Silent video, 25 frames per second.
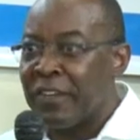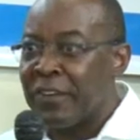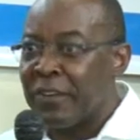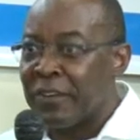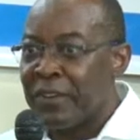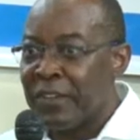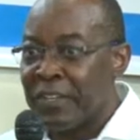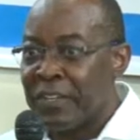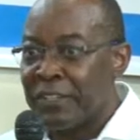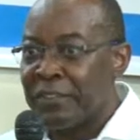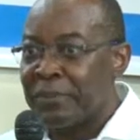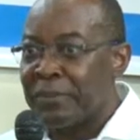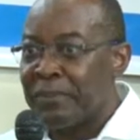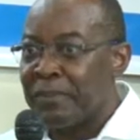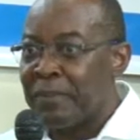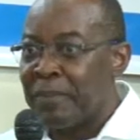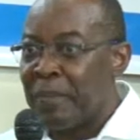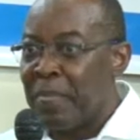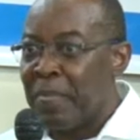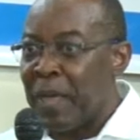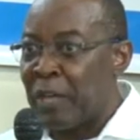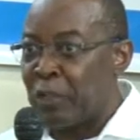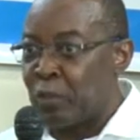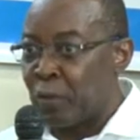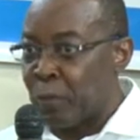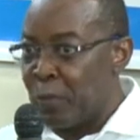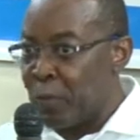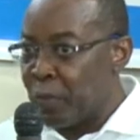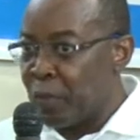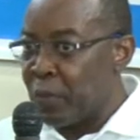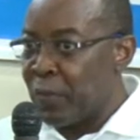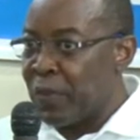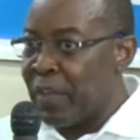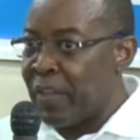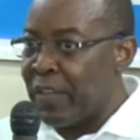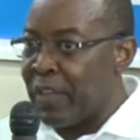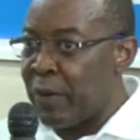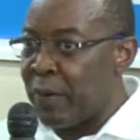okay? As opposed
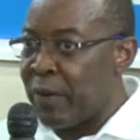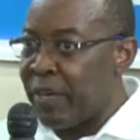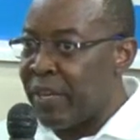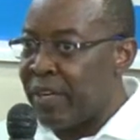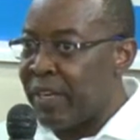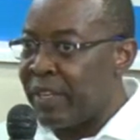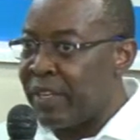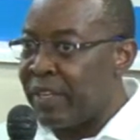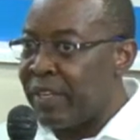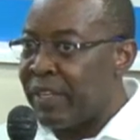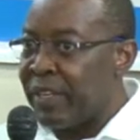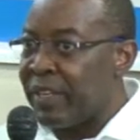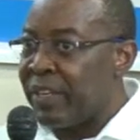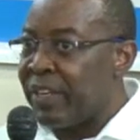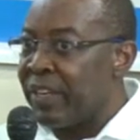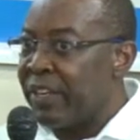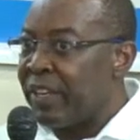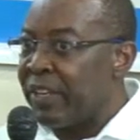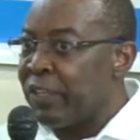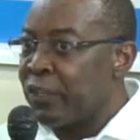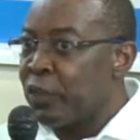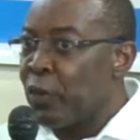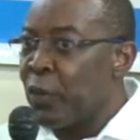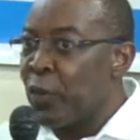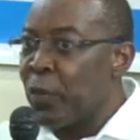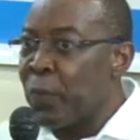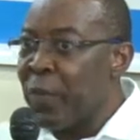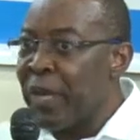to the other one. So